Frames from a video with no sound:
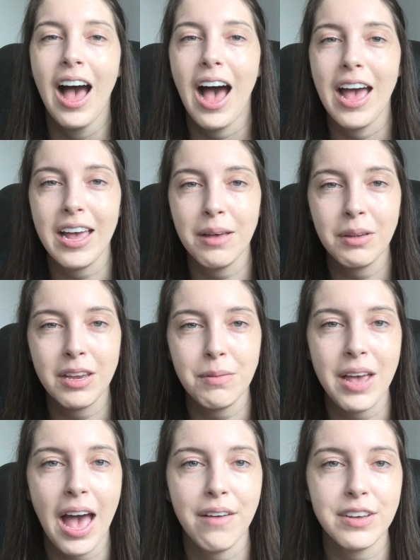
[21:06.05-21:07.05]
I am going to
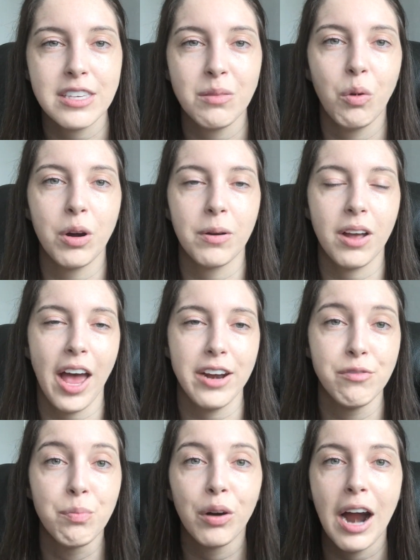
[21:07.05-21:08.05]
be having some more kind
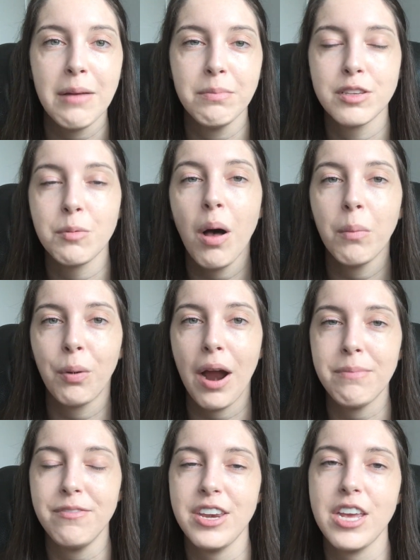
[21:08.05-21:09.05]
of small
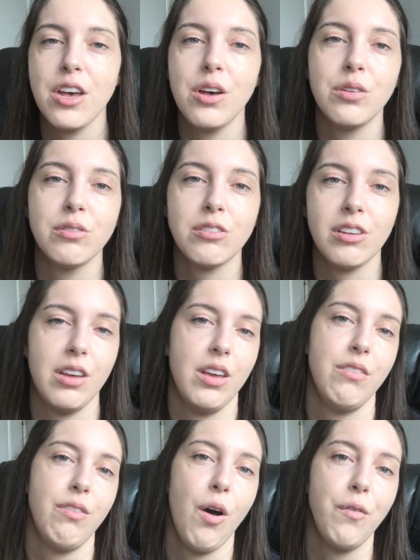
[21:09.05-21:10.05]
prep videos
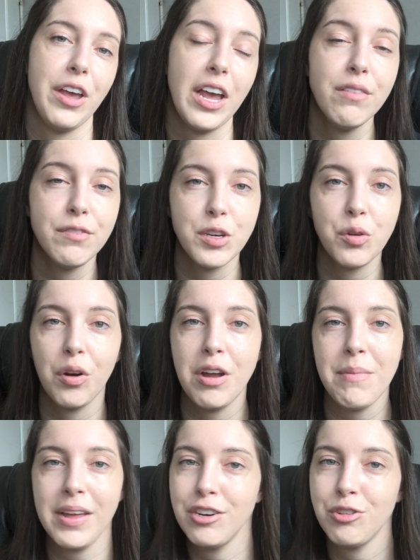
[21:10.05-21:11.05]
involving inventory
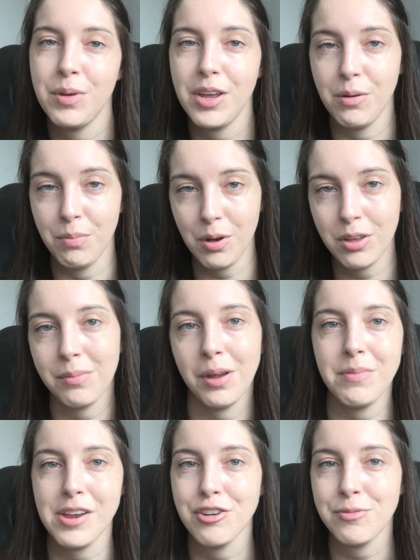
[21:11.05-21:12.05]
management and Pokemon
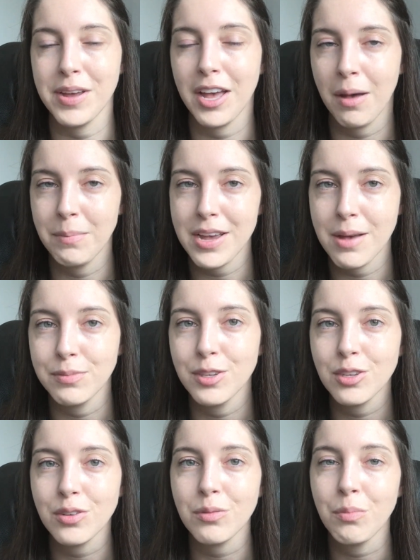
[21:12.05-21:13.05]
management coming up
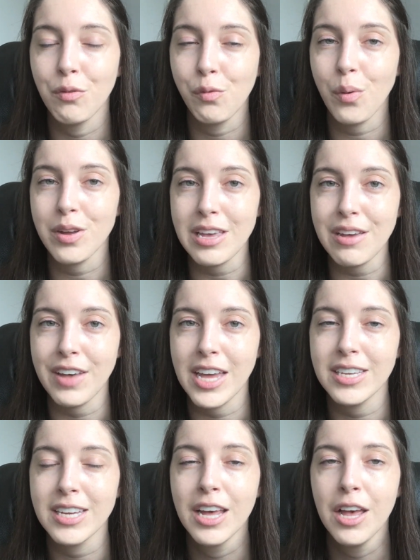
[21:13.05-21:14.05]
soon before the
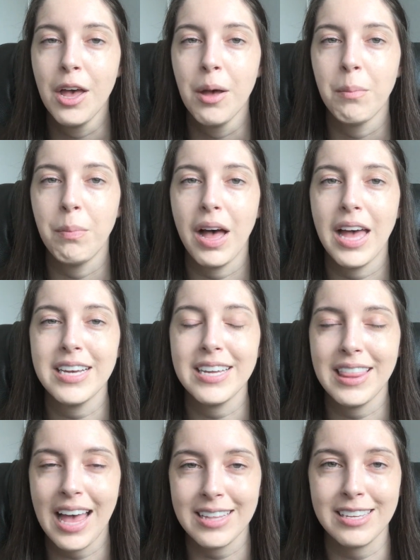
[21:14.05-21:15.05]
event. But
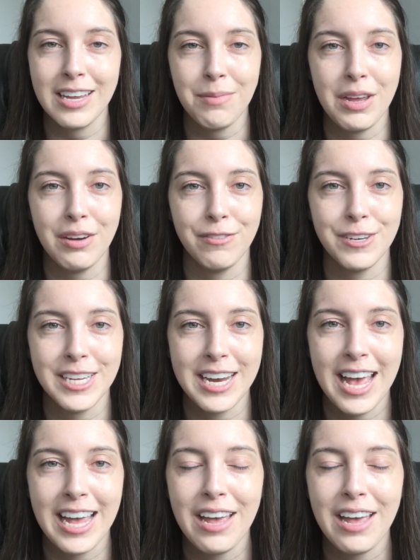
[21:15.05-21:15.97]
that's going to be it for today.